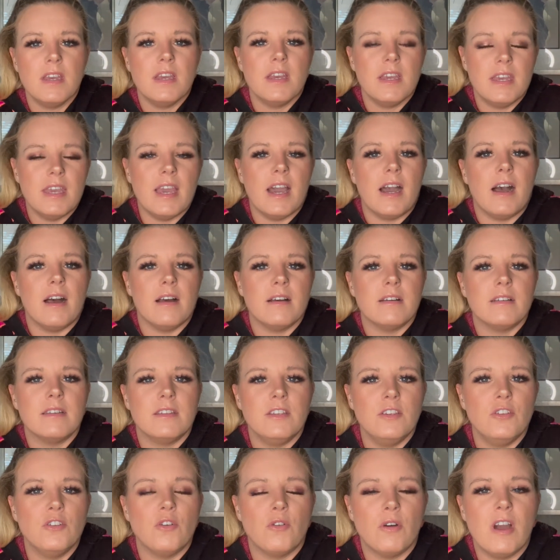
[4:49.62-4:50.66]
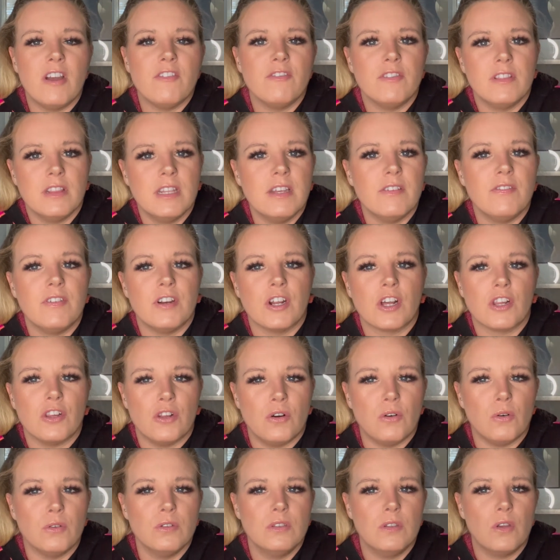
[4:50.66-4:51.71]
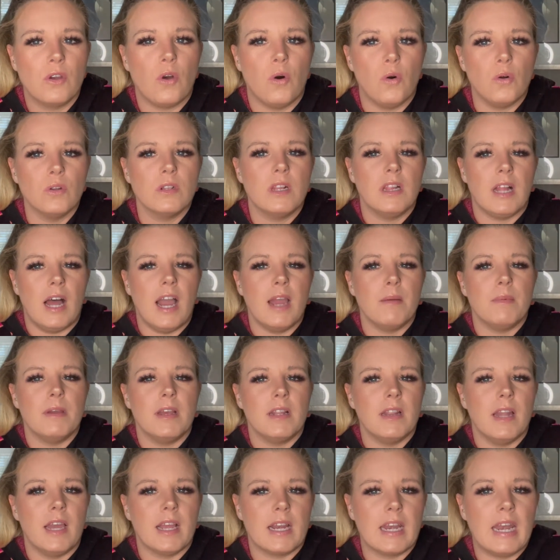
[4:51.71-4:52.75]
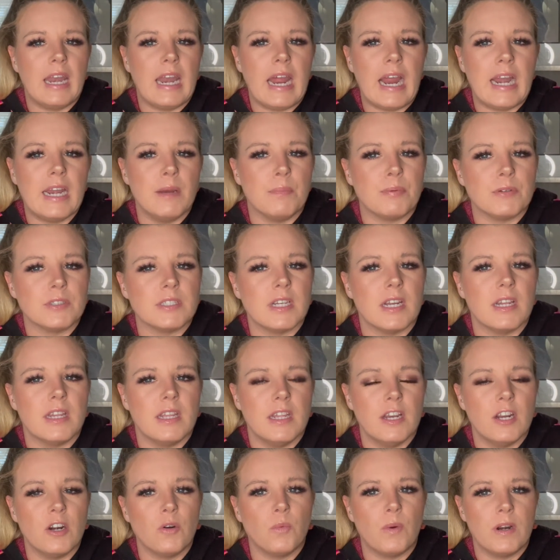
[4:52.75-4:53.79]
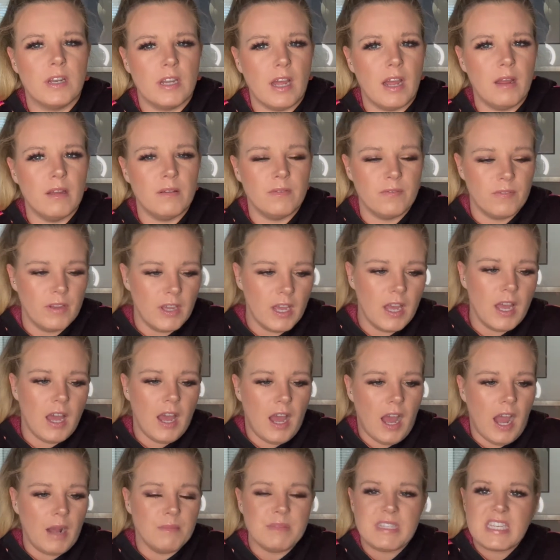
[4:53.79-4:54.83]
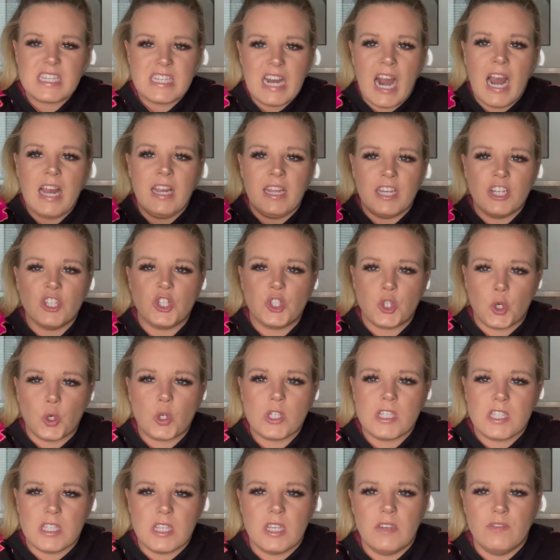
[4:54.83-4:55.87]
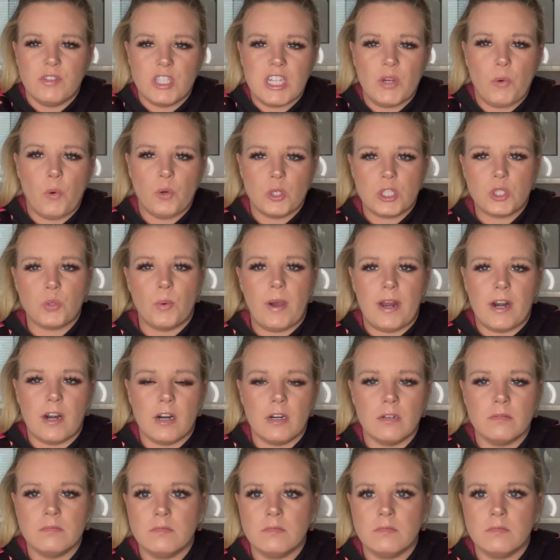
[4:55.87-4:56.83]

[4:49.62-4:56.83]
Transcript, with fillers: Yeah, you know, I live in a cold cold climate like 90% of the year when I'm, I'm styling a short sleeve sweater.